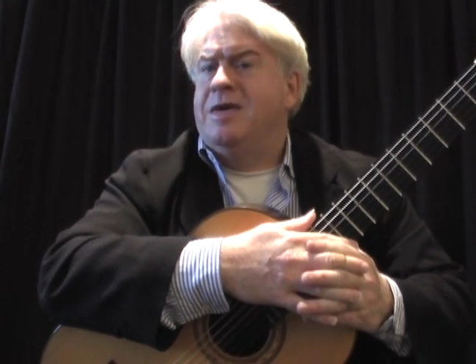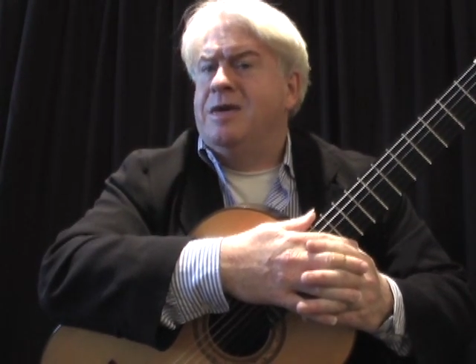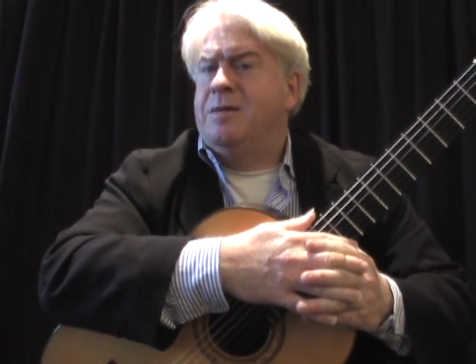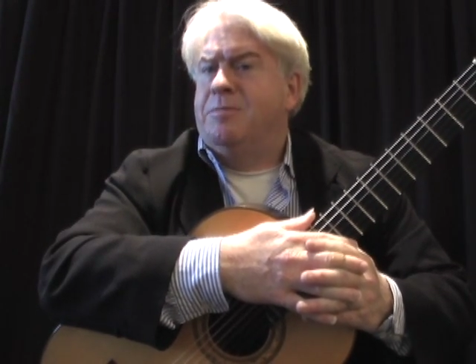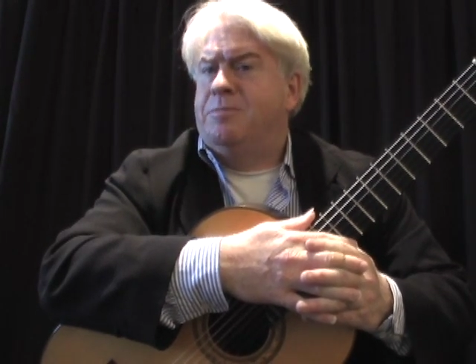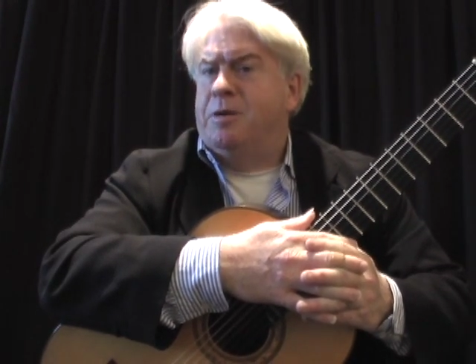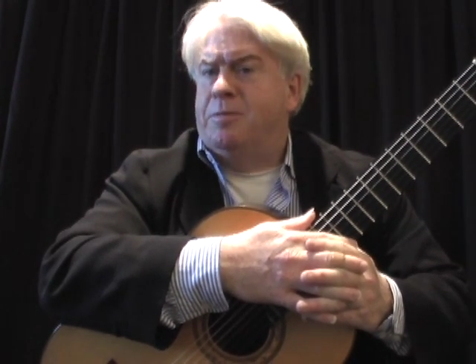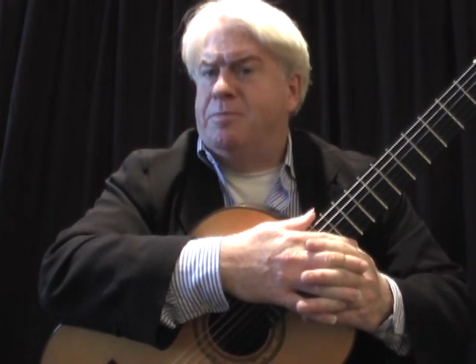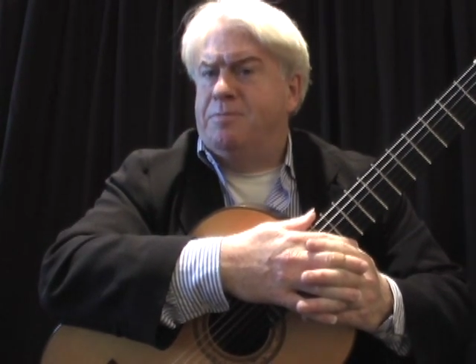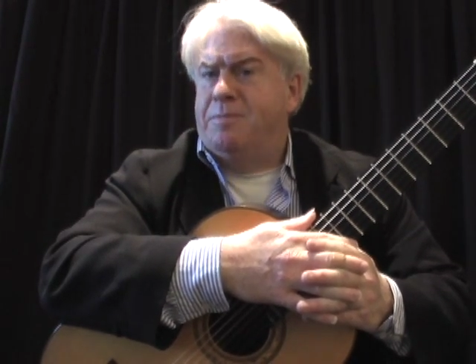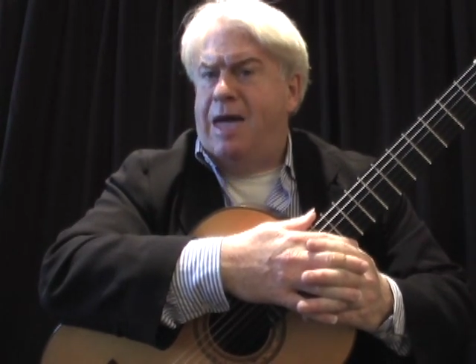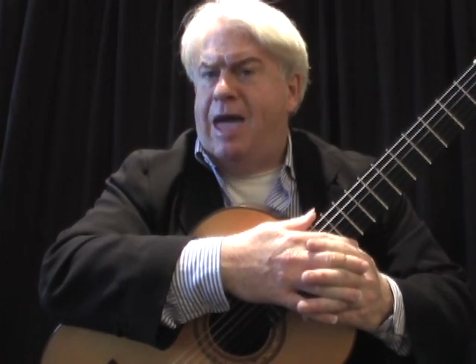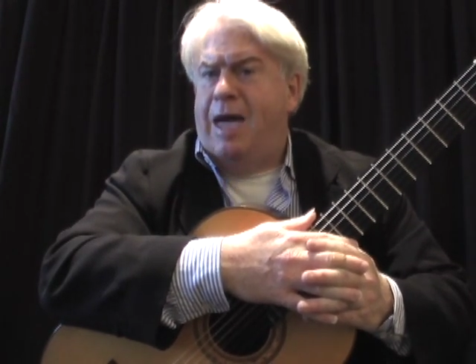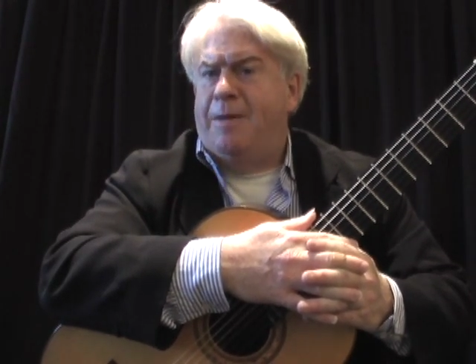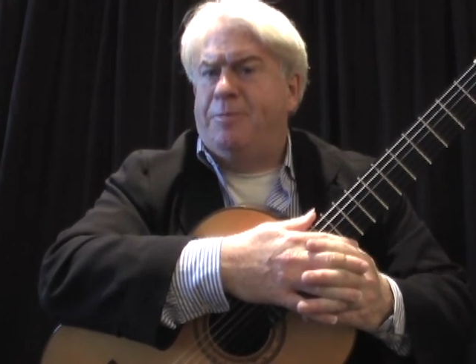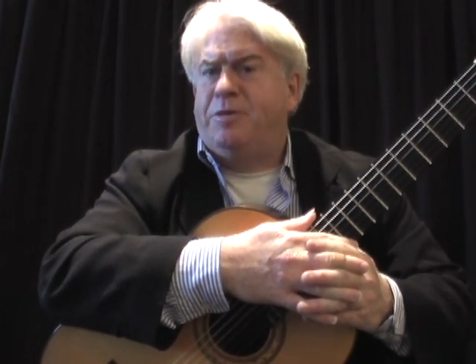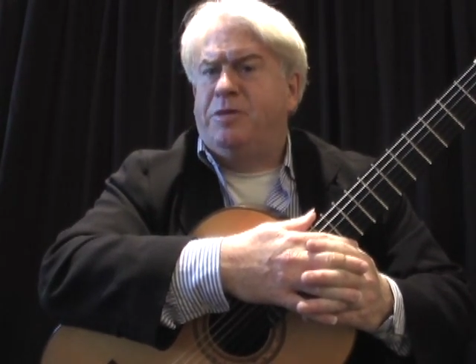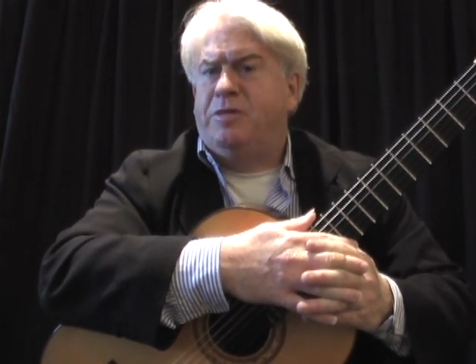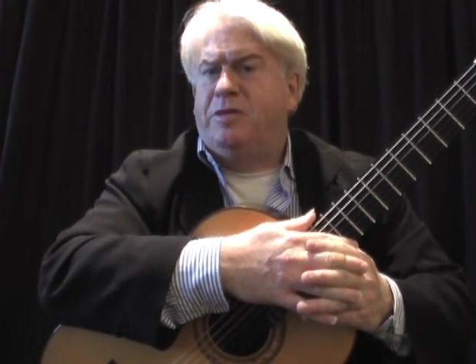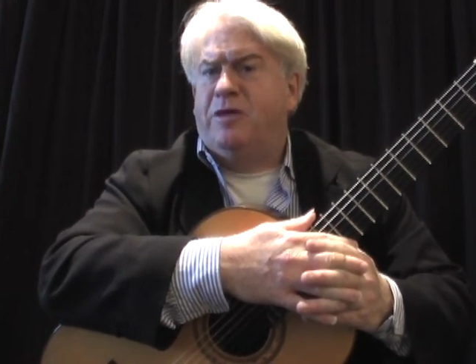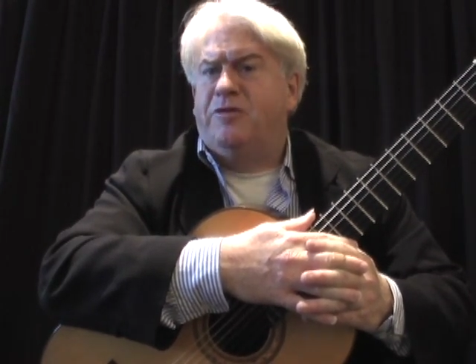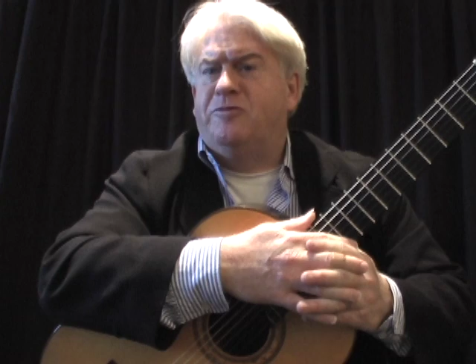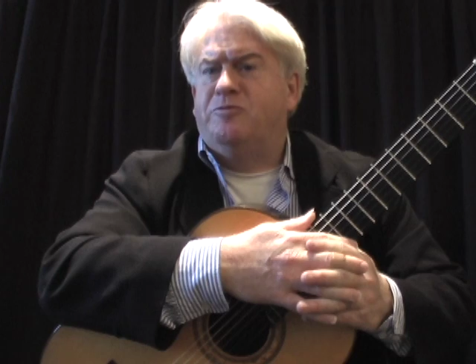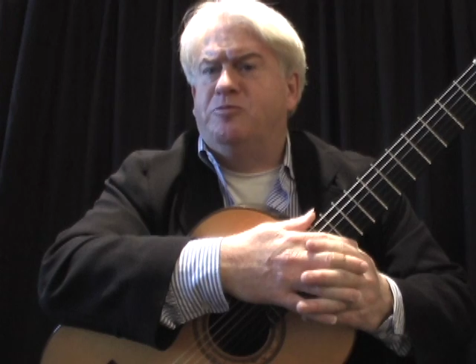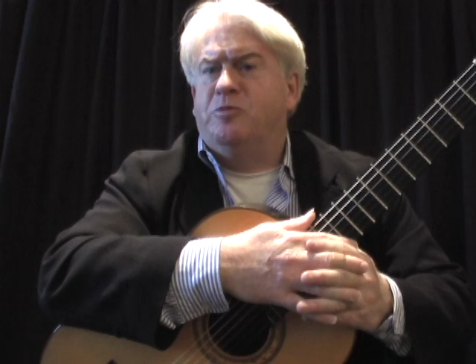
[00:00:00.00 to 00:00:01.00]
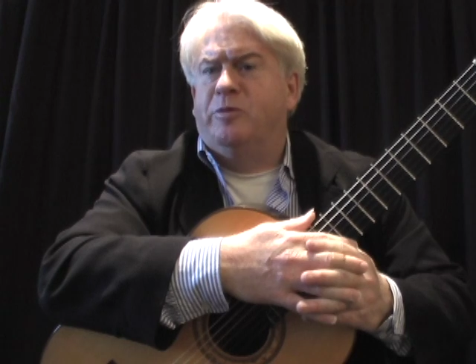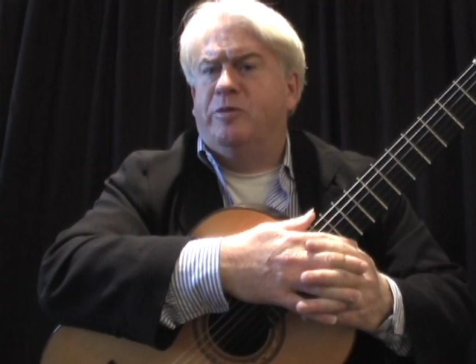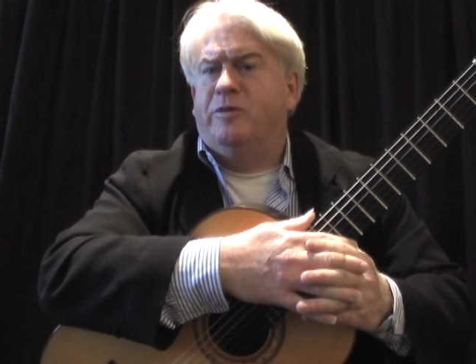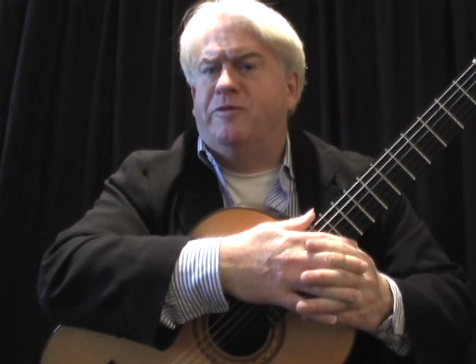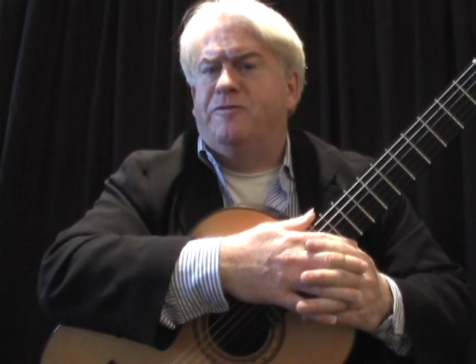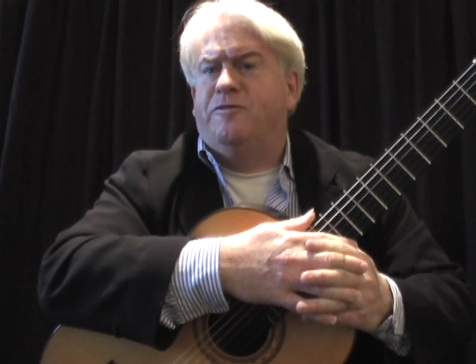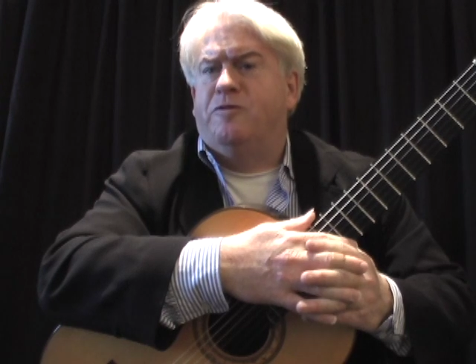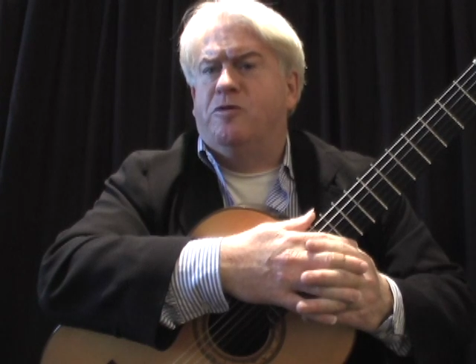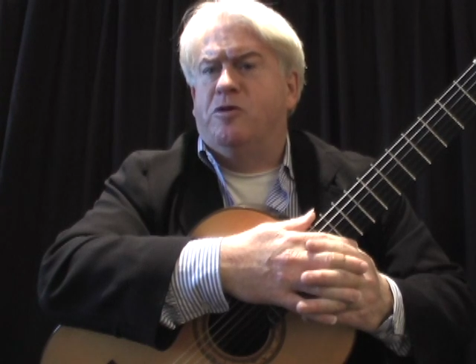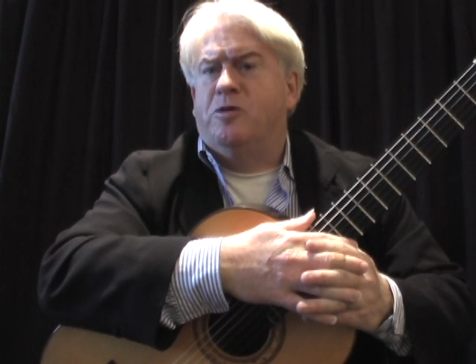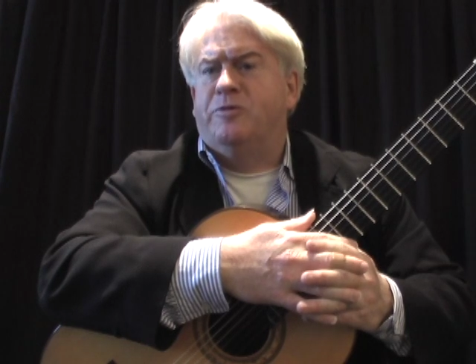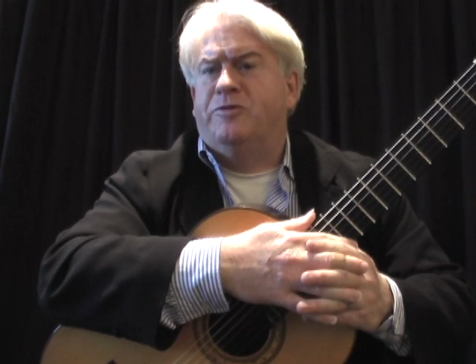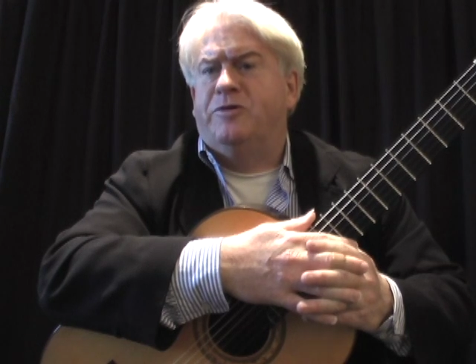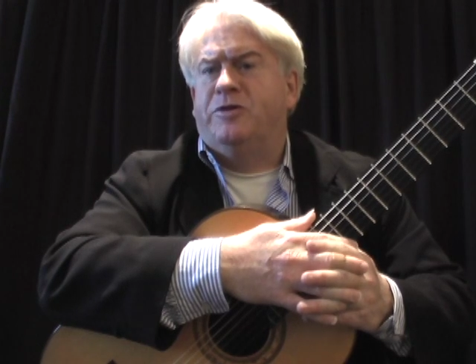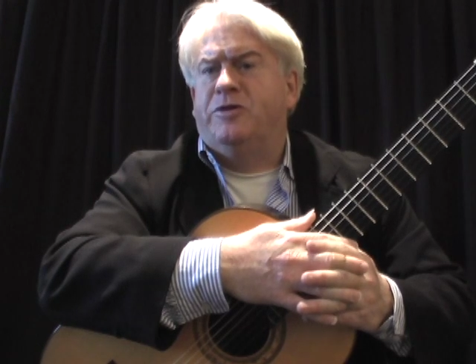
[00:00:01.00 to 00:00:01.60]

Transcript: but mapping these movement forms